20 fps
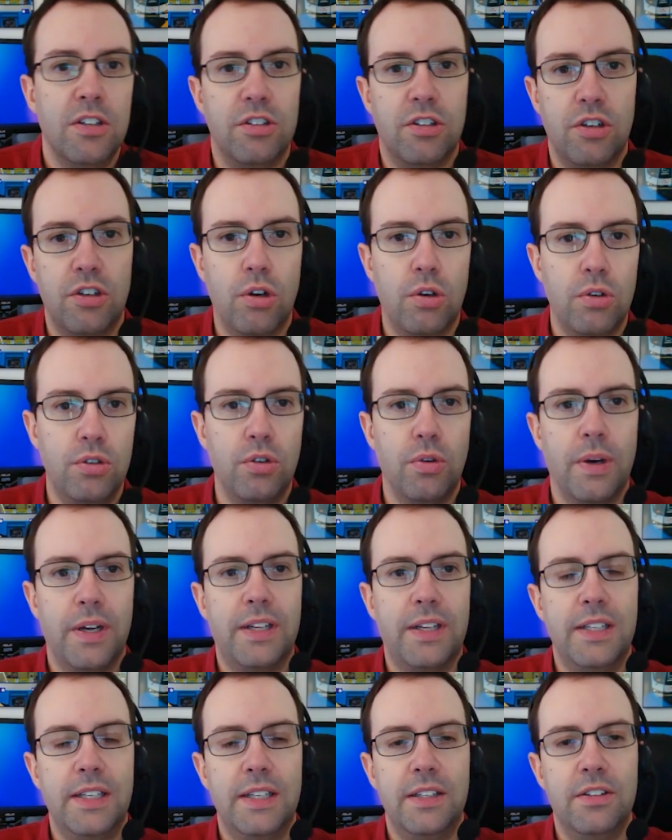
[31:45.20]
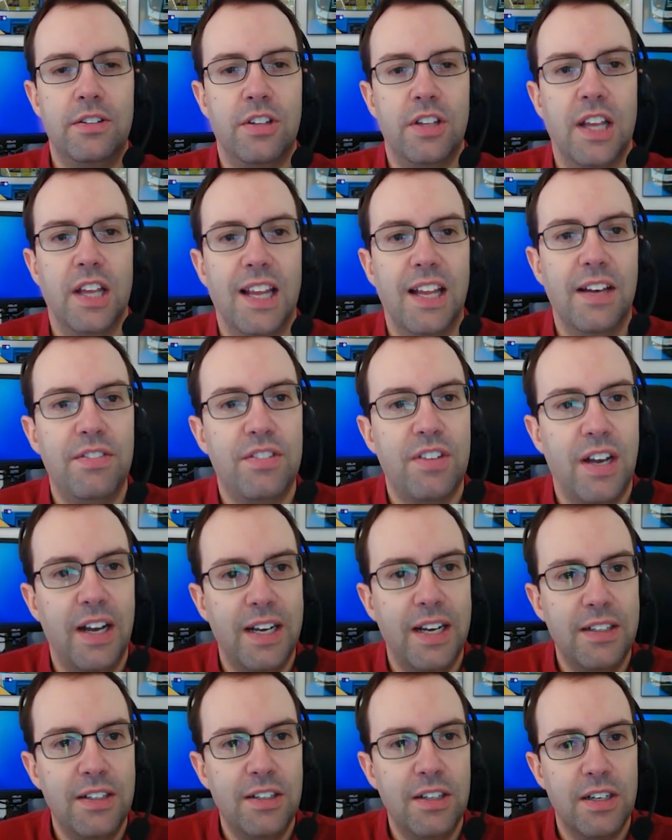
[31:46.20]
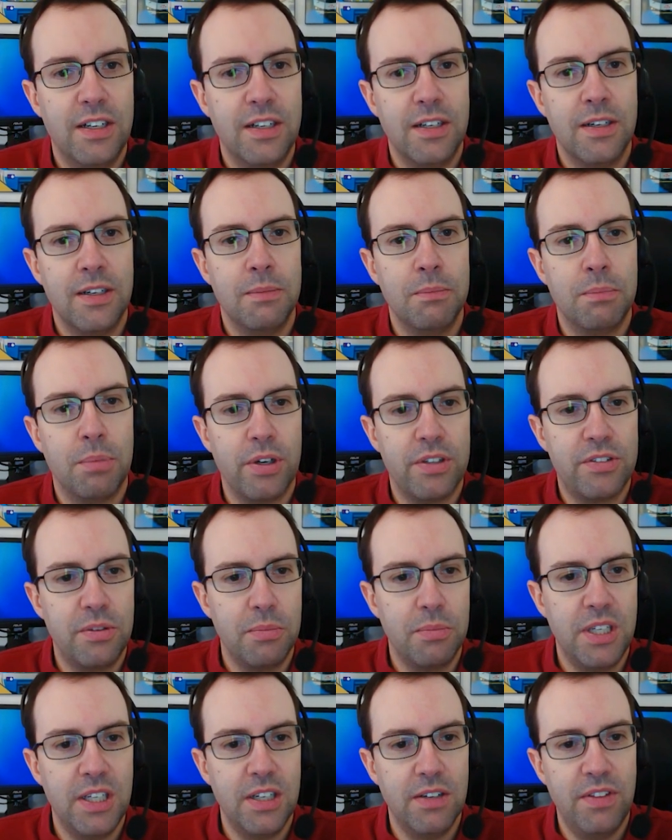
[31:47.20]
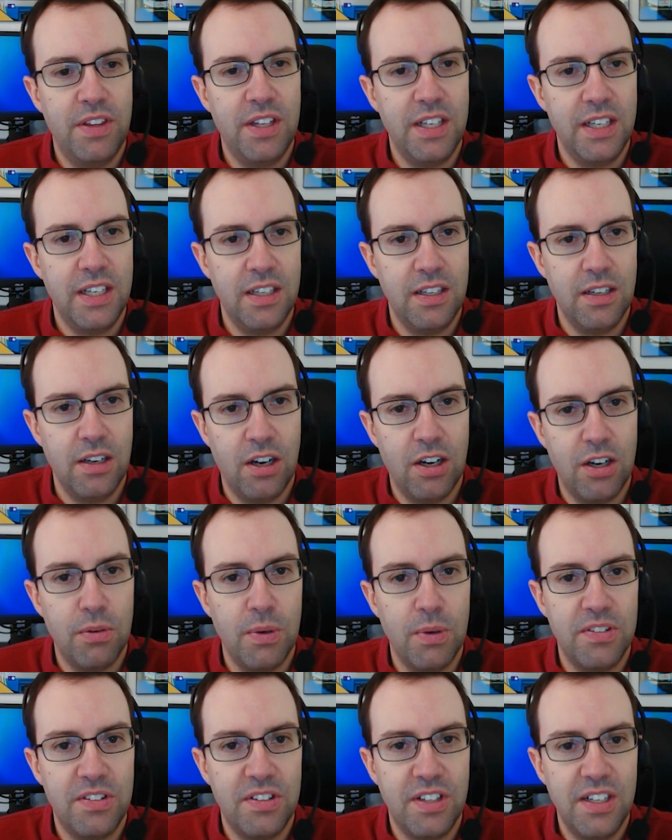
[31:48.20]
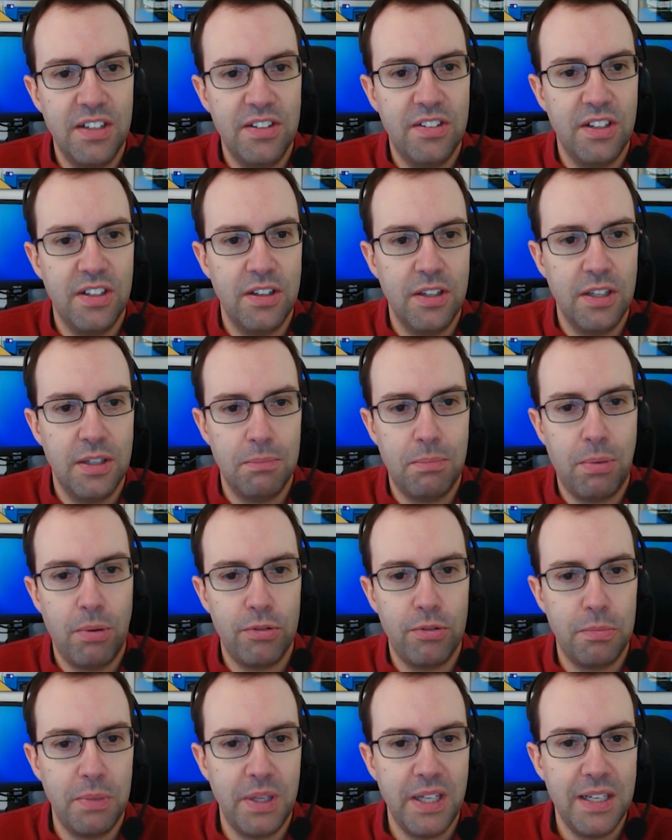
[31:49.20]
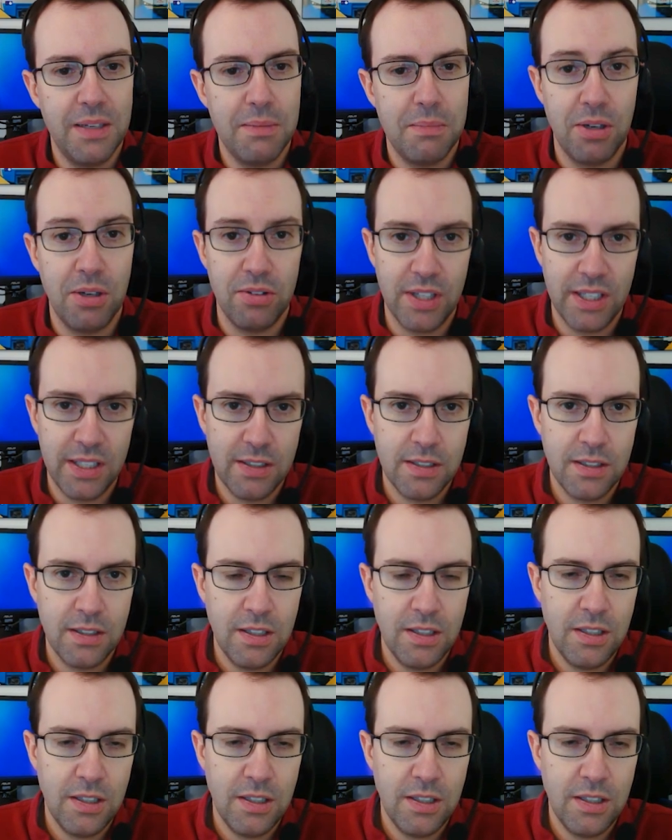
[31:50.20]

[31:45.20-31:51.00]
to go directly to the left side in proximity of the Ottawa Citizen and Post Media building,